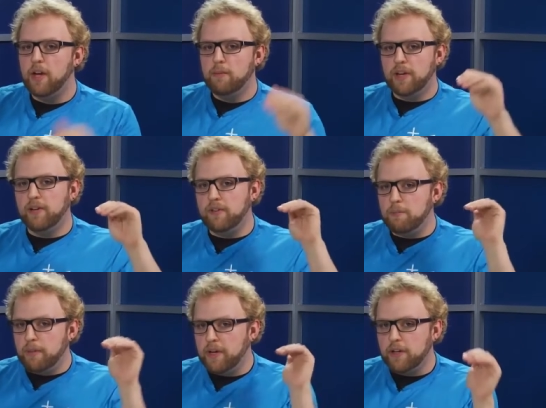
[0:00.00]
because the
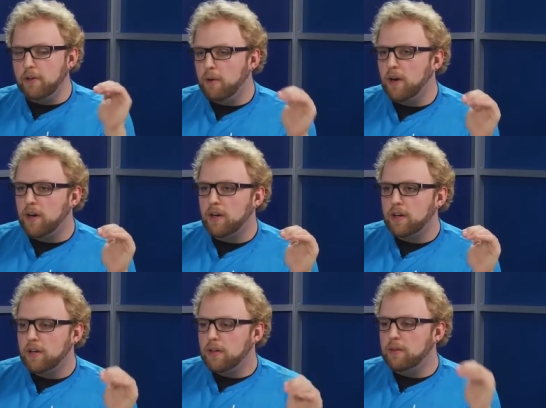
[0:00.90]
bigger you are,
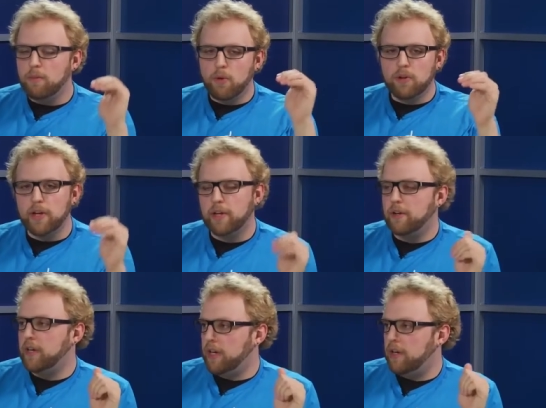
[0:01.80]
the more likely you're
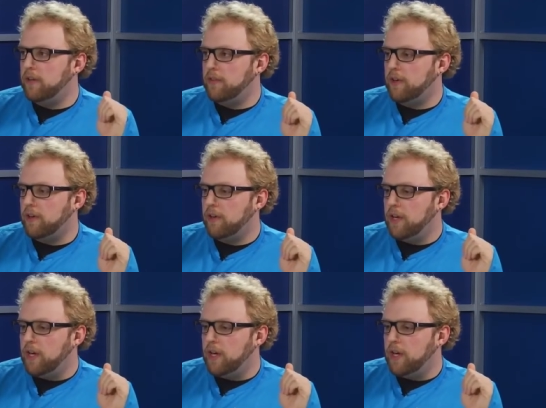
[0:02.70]
going to get uninstalled.